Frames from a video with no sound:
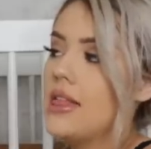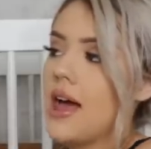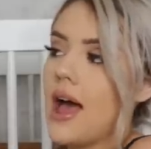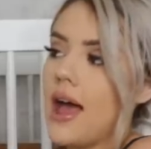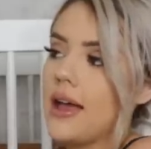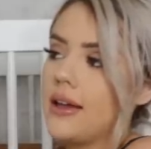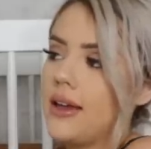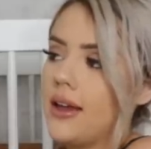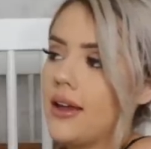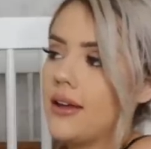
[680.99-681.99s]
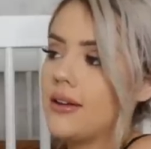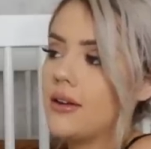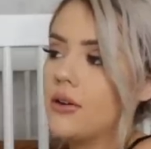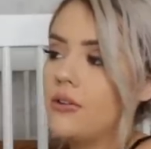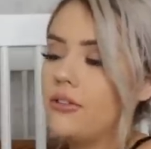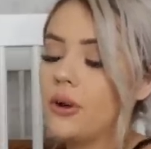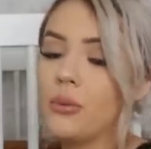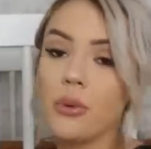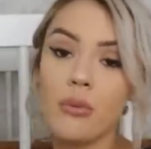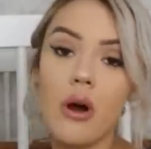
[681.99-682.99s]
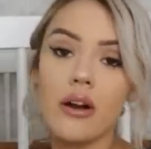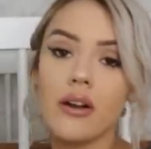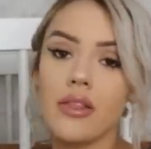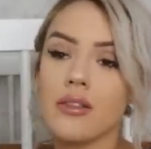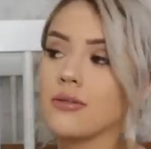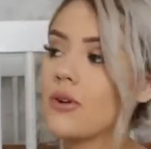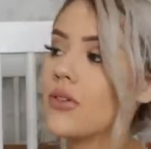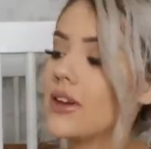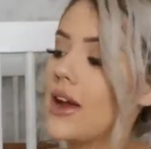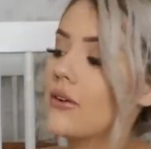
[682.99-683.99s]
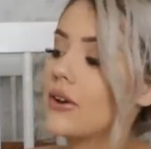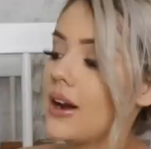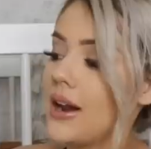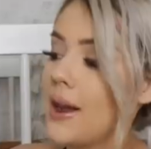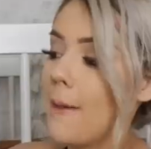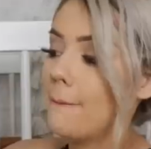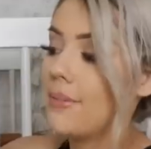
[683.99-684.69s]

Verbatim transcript: that I can fill up with water and then throw on the counter and